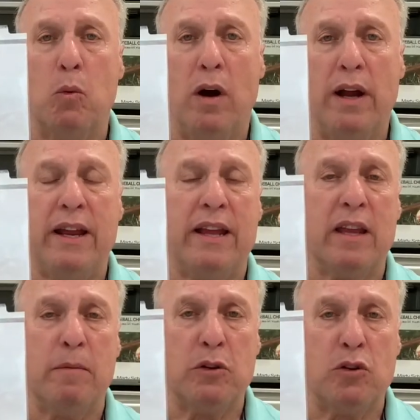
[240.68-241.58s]
1, and
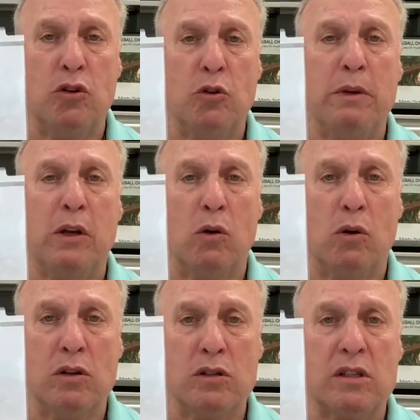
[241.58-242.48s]
number 2,
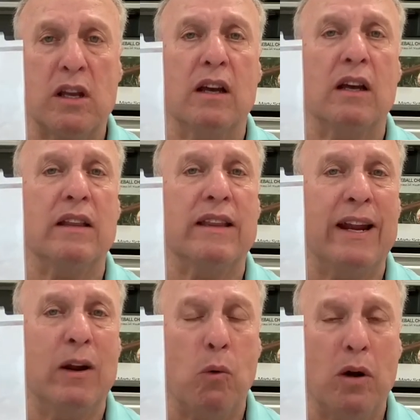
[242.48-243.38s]
because
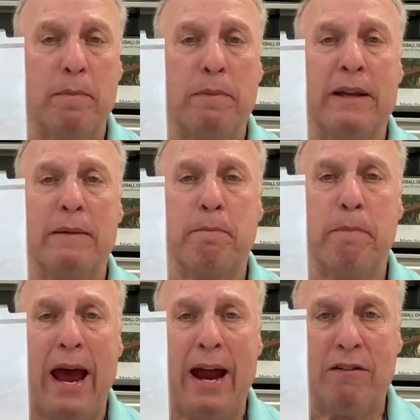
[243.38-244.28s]
they don't want to be
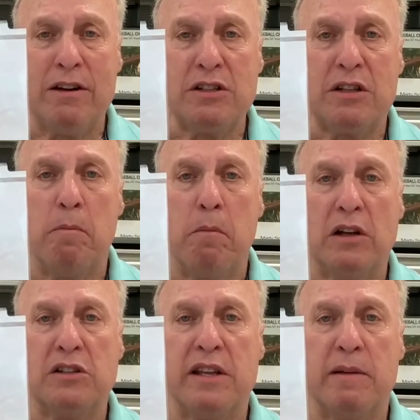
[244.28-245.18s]
embarrassed
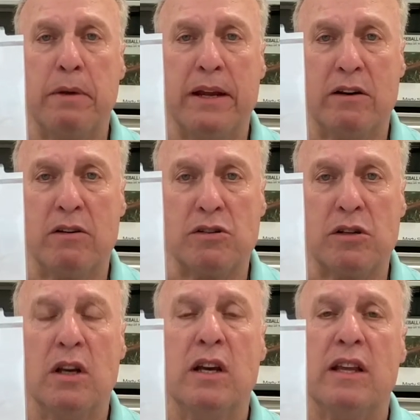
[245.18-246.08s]
amongst their peers.